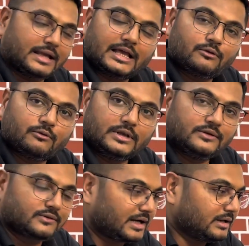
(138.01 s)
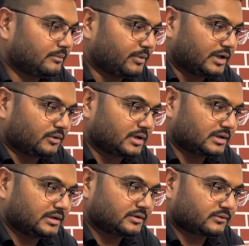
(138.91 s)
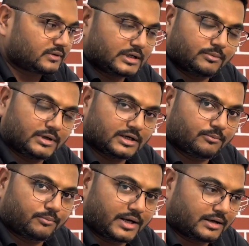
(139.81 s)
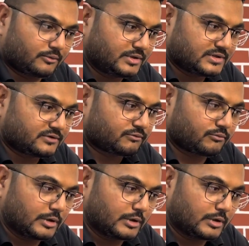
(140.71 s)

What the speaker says: air inside particular this 3D printed part, which is